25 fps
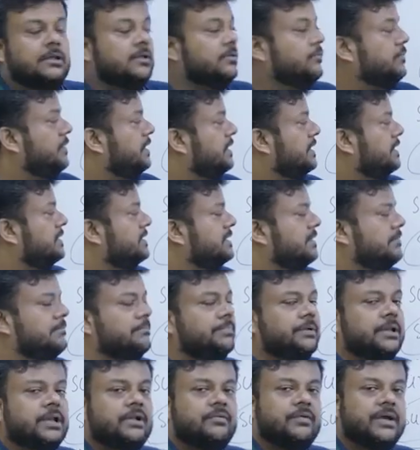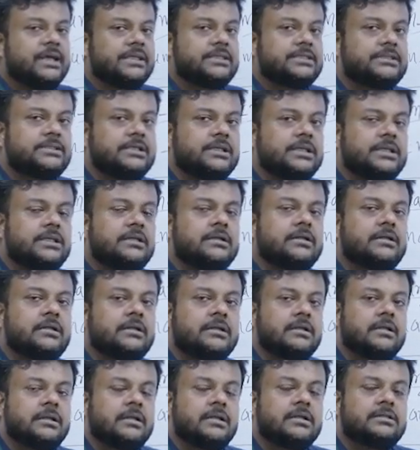with the simple
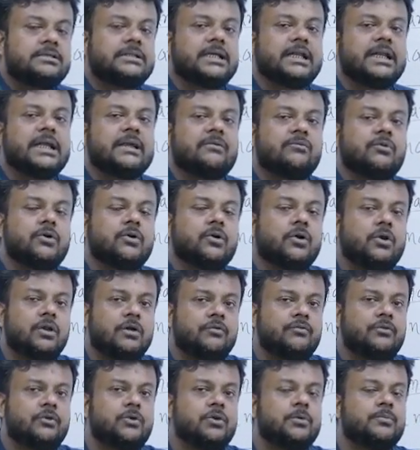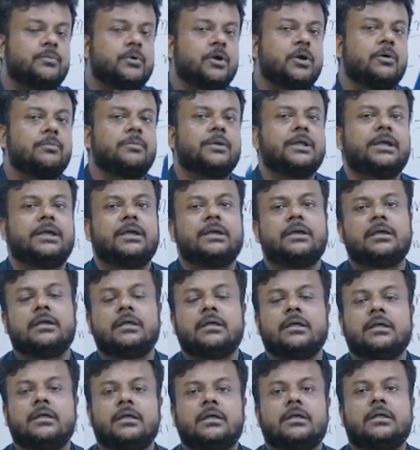question that I want all of you to probably